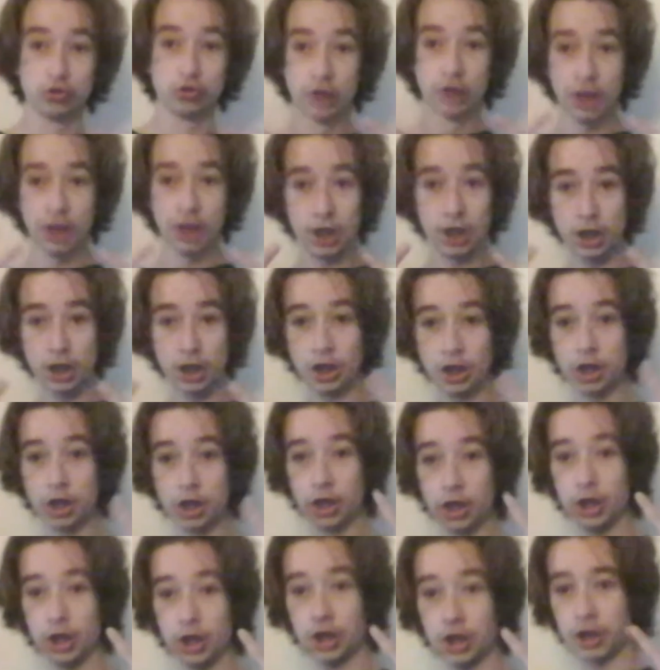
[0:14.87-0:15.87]

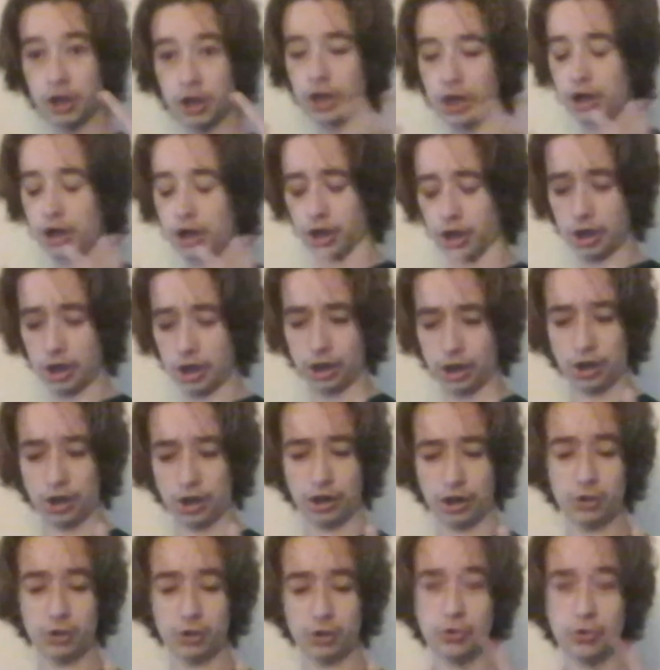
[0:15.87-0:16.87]
3!
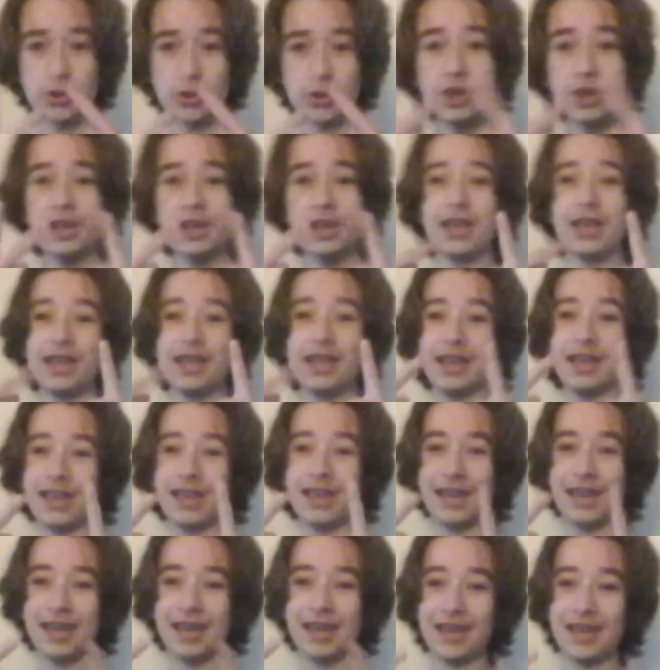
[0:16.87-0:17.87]

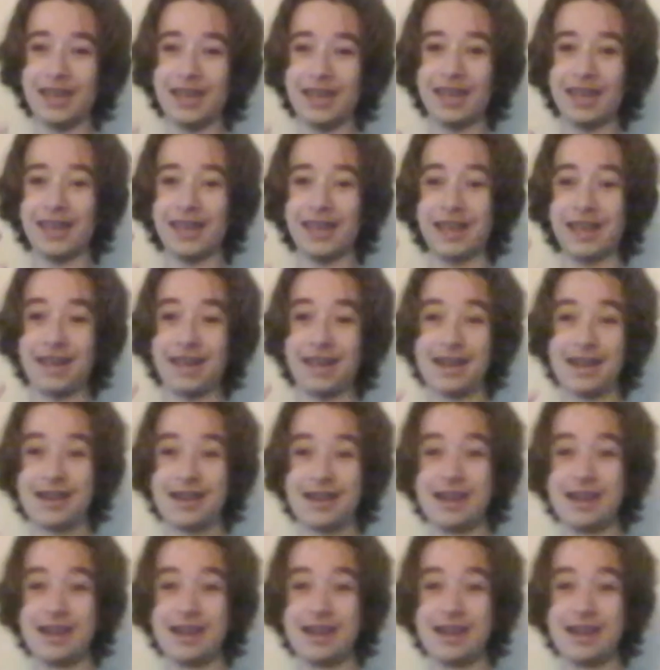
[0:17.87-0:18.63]
3!